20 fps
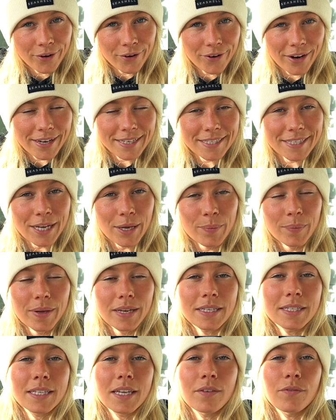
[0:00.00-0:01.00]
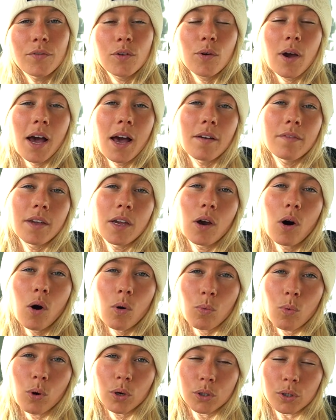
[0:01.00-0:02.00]
great tip is if you have a
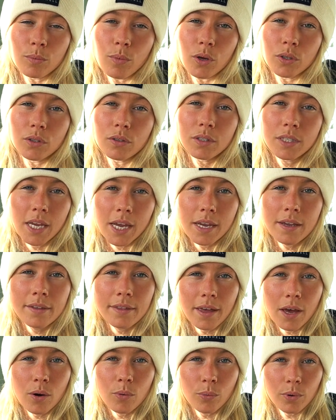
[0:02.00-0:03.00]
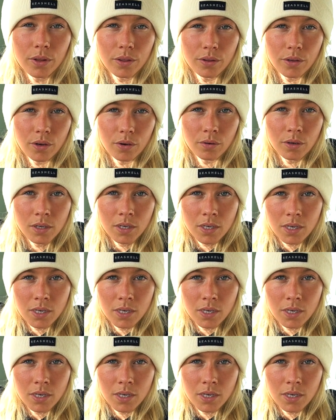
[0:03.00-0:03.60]
hot water bottle, take that with you.